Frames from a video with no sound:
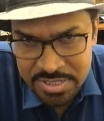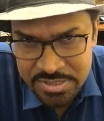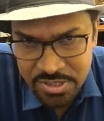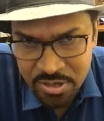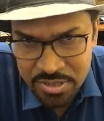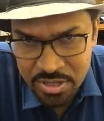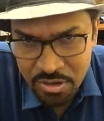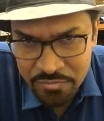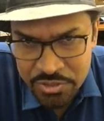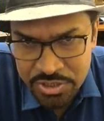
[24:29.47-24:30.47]
are all the
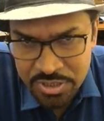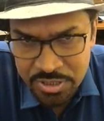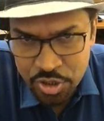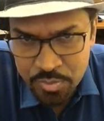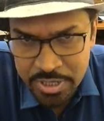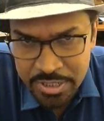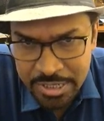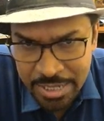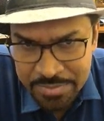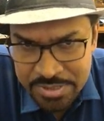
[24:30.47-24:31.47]
official numeric
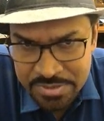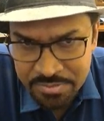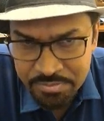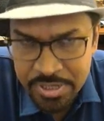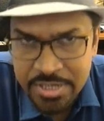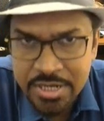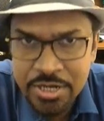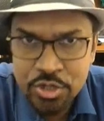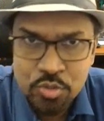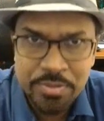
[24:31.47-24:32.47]
types built
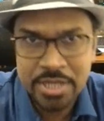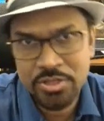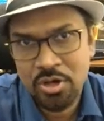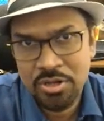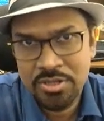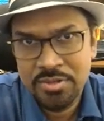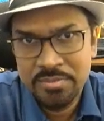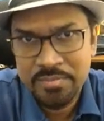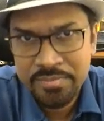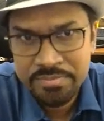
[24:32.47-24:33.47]
into Python.
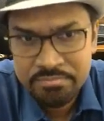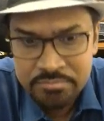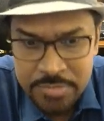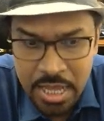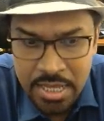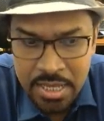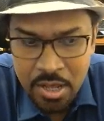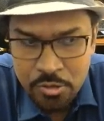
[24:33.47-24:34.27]
I also